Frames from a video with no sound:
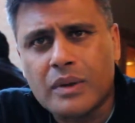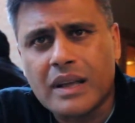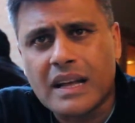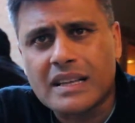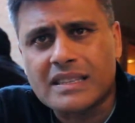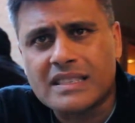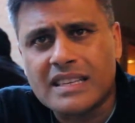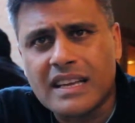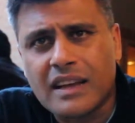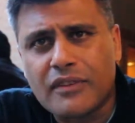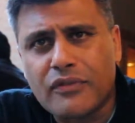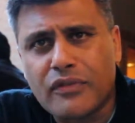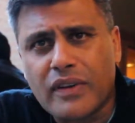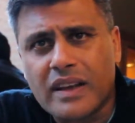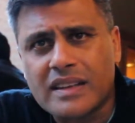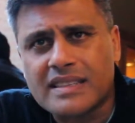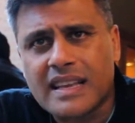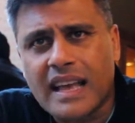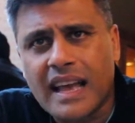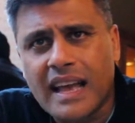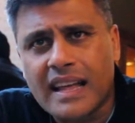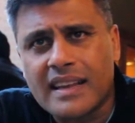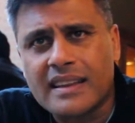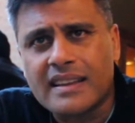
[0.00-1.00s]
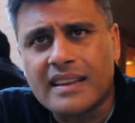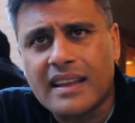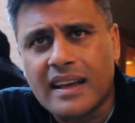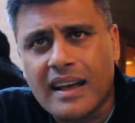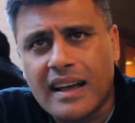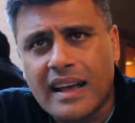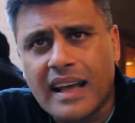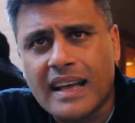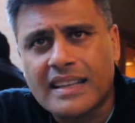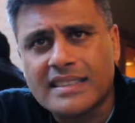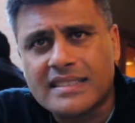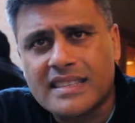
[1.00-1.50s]
We got T F S and
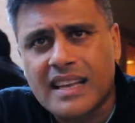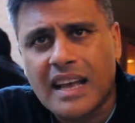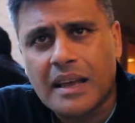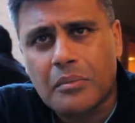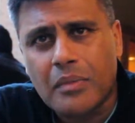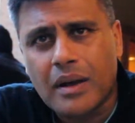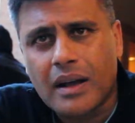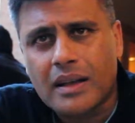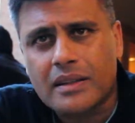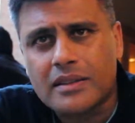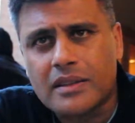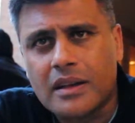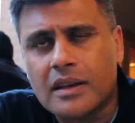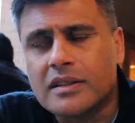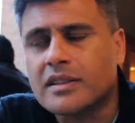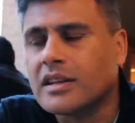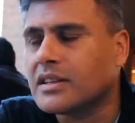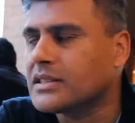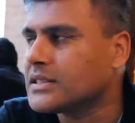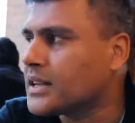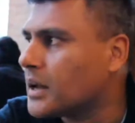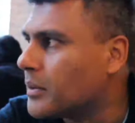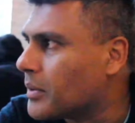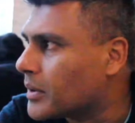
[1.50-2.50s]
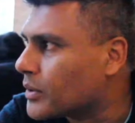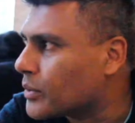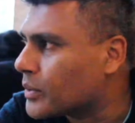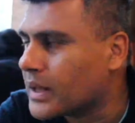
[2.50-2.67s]
uh, and Cyborg. Uh, not Cyborg.